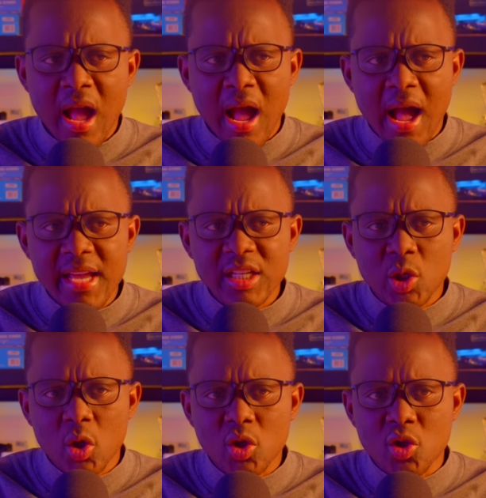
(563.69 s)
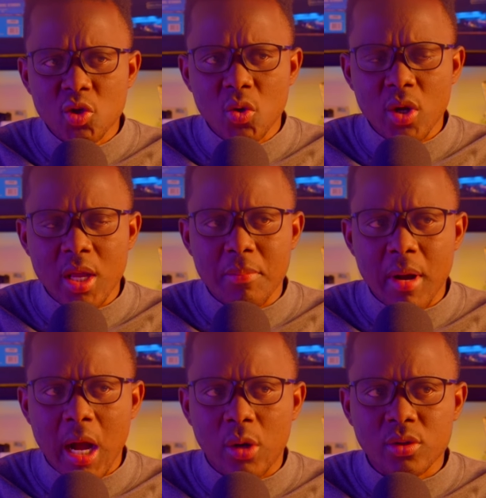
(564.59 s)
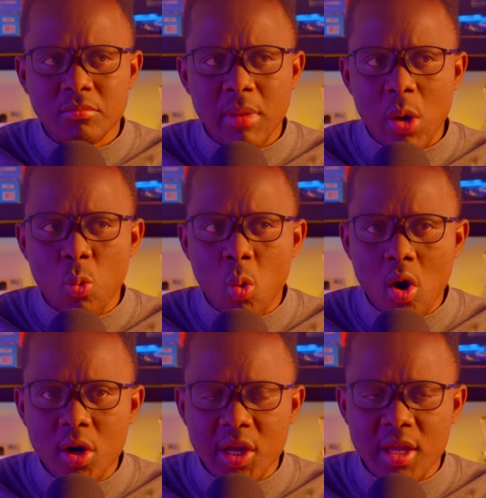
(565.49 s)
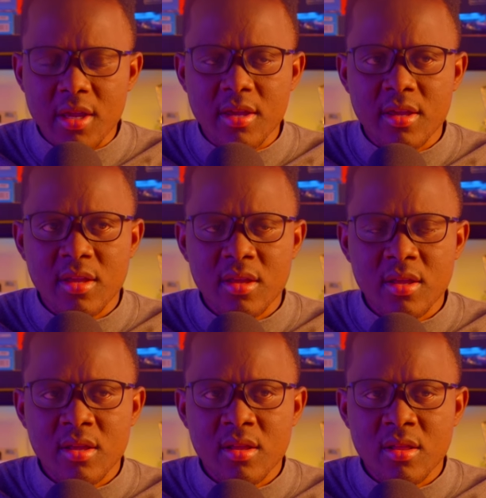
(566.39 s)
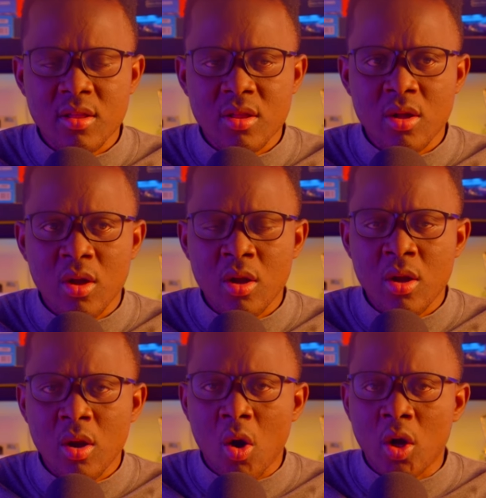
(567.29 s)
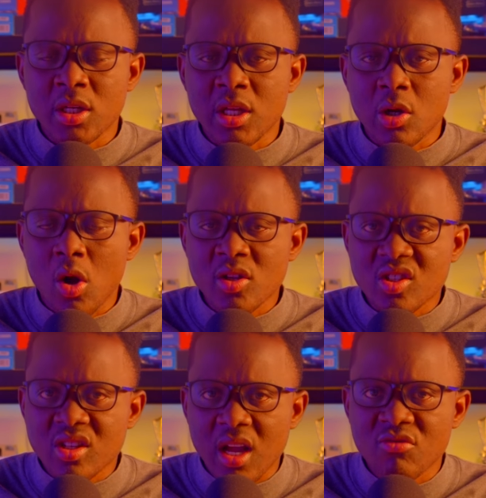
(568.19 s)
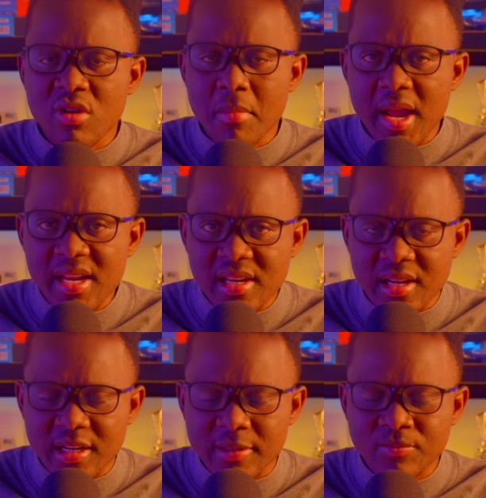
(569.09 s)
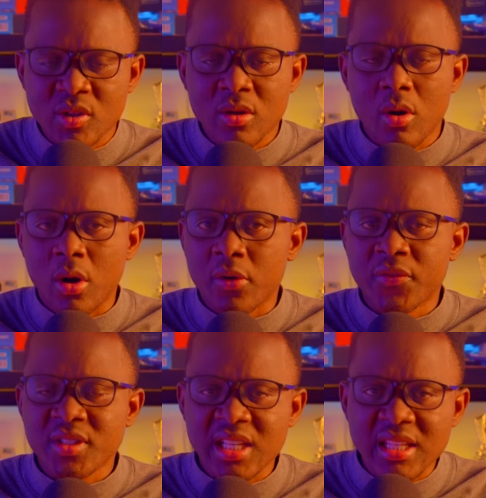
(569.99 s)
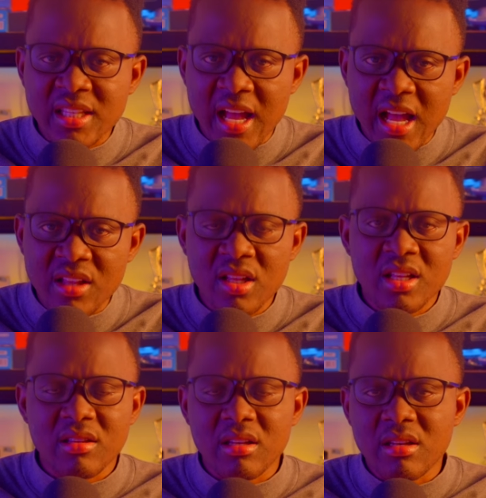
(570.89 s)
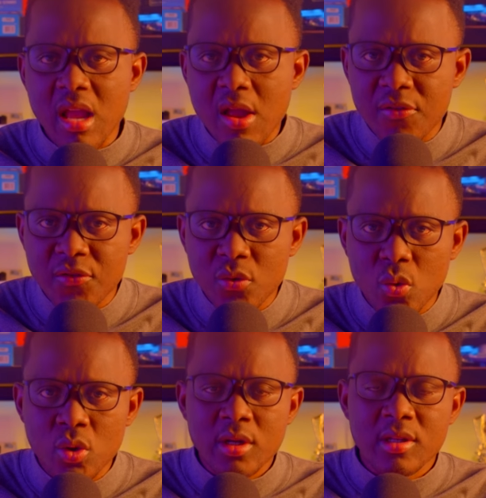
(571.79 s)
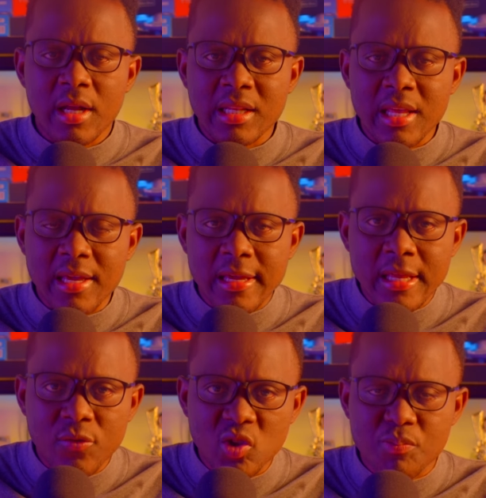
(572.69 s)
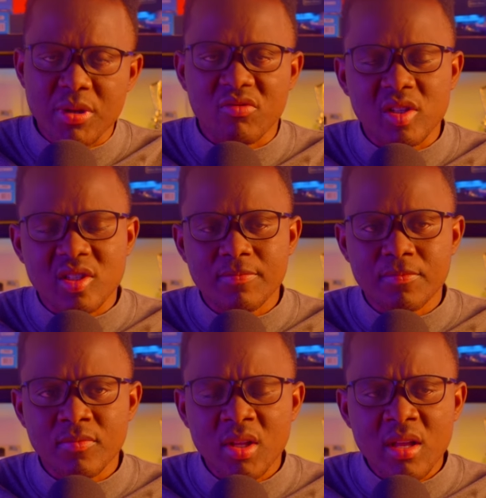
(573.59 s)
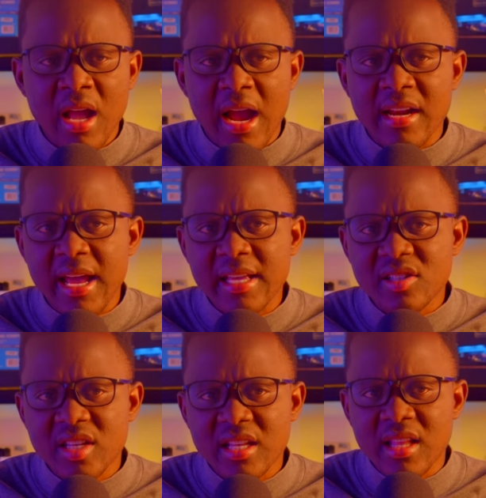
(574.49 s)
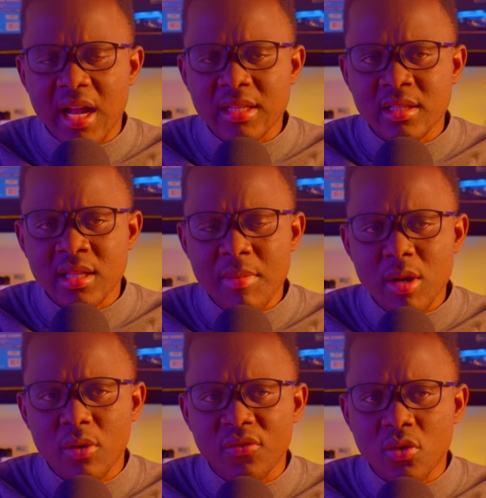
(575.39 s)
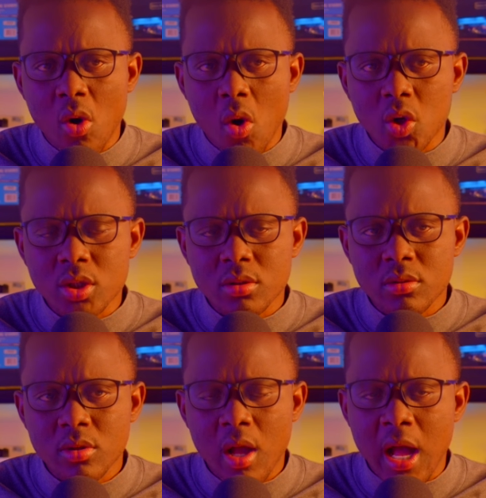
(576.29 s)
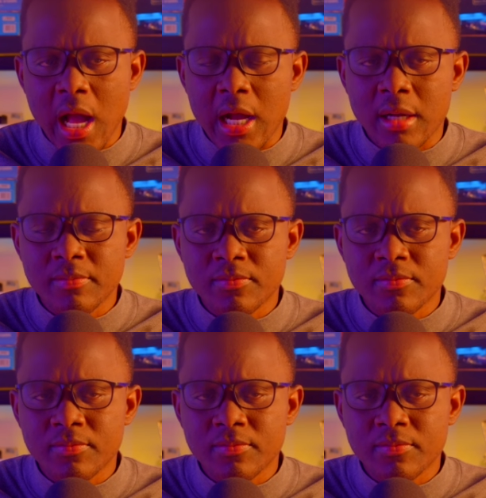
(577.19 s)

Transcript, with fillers: I told you about my worry on the constant reminder of Satan, the devil, and the evil spirits. And I said that the men of God are